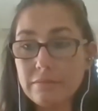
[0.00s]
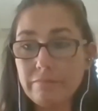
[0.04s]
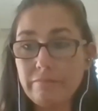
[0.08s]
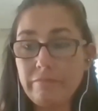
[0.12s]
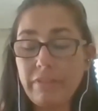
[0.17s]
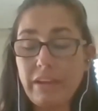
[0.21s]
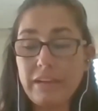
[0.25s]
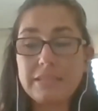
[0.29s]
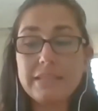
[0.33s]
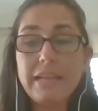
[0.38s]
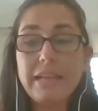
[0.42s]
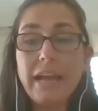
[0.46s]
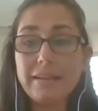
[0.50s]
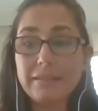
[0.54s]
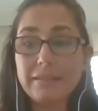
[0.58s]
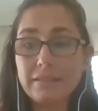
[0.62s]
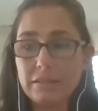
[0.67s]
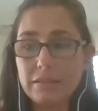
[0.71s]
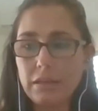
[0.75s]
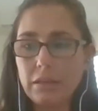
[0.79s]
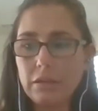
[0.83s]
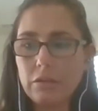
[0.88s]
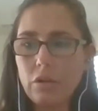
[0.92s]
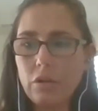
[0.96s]

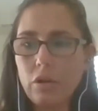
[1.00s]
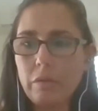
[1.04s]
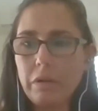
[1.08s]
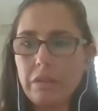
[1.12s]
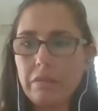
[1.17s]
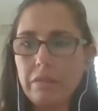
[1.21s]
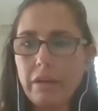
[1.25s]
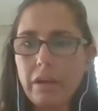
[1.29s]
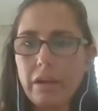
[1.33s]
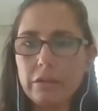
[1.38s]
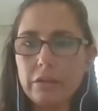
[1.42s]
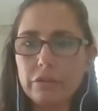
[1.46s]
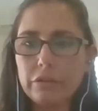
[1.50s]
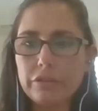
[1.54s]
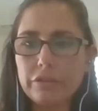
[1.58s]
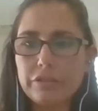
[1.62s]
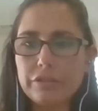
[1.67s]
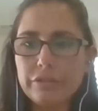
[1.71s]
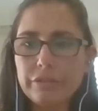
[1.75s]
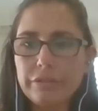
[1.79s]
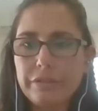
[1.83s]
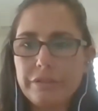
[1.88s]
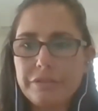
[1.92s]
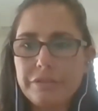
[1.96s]
fantastic, knowing that your
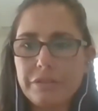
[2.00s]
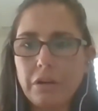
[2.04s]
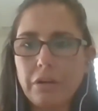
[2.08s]
students